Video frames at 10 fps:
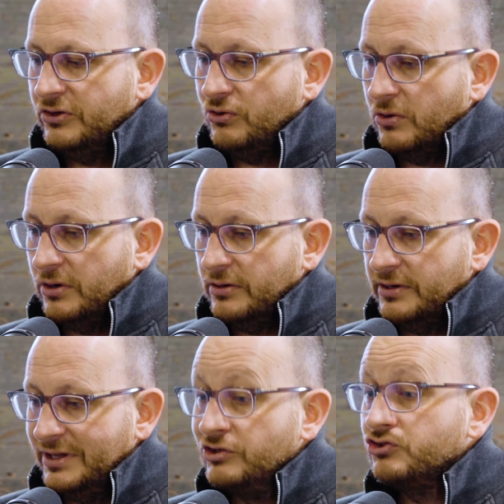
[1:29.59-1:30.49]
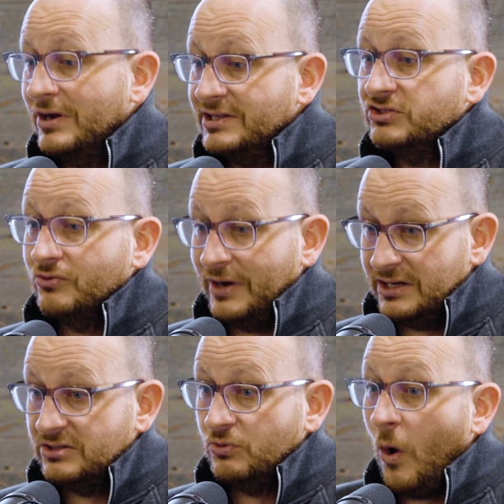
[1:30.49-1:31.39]
Your interest
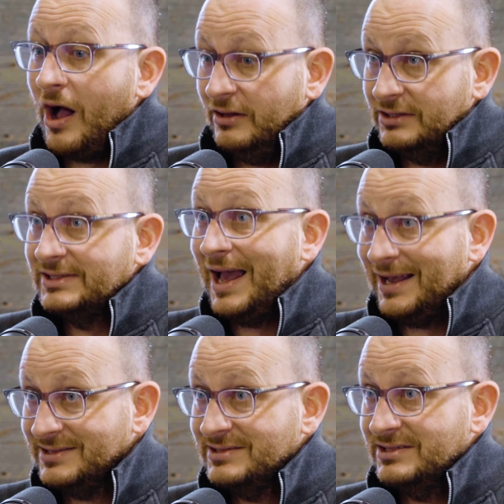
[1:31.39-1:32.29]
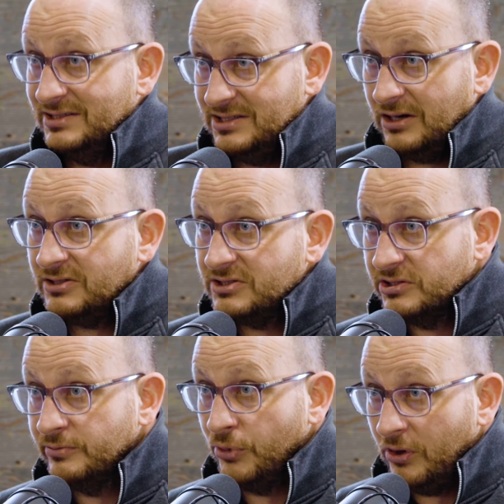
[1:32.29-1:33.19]
rate, while tax
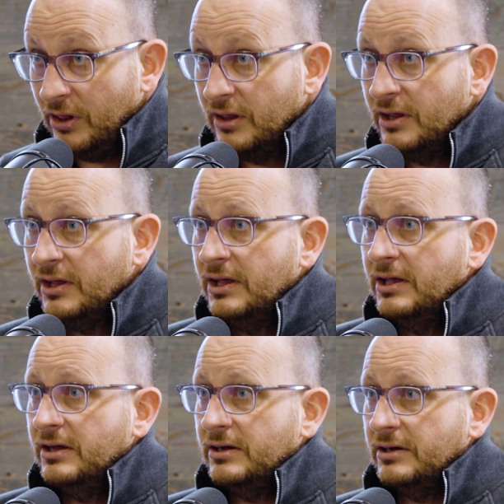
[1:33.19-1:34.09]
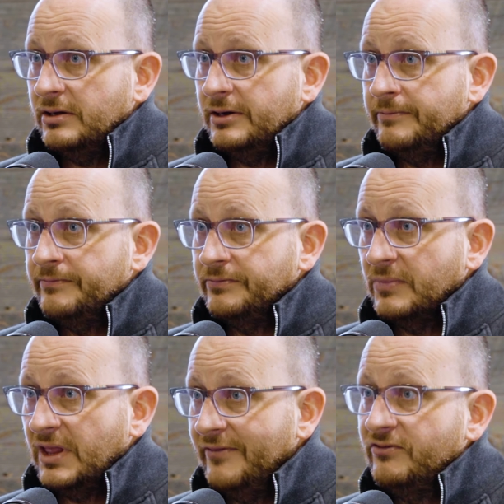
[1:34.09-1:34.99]
deductible,
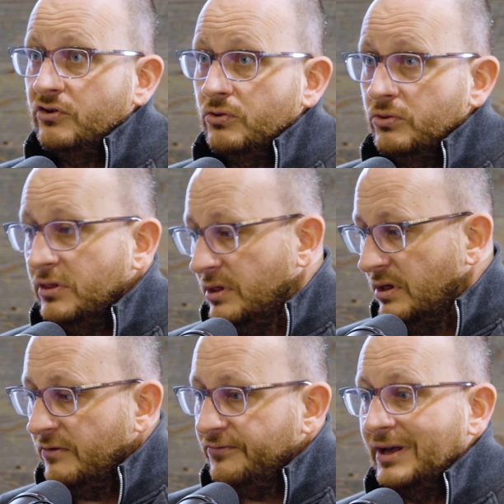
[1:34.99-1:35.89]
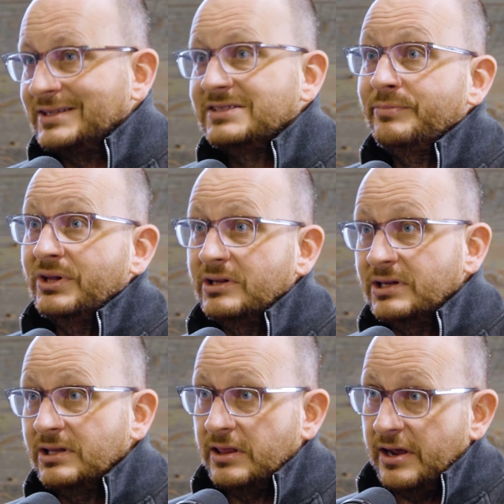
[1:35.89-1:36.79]
gives you the
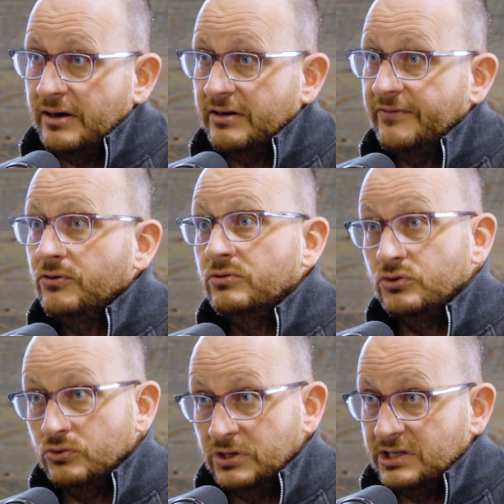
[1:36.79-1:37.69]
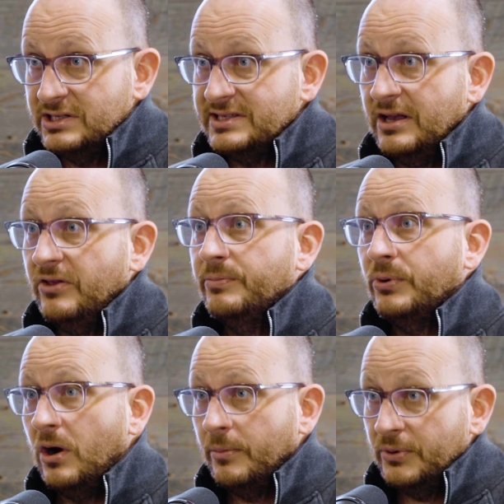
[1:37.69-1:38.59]
flexibility there. If you do need to sell the
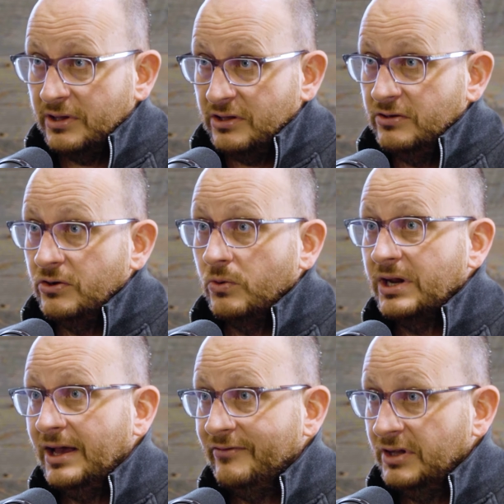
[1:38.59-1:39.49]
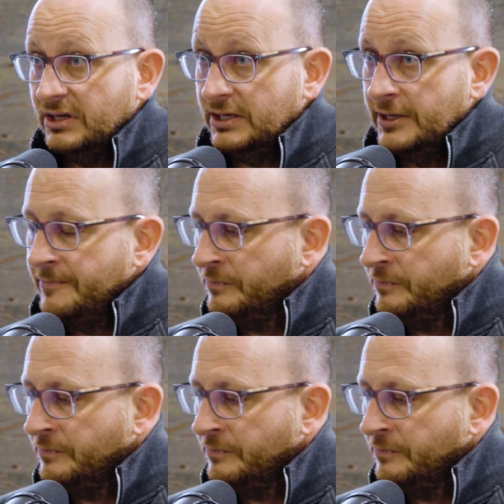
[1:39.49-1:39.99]
property and you don't have any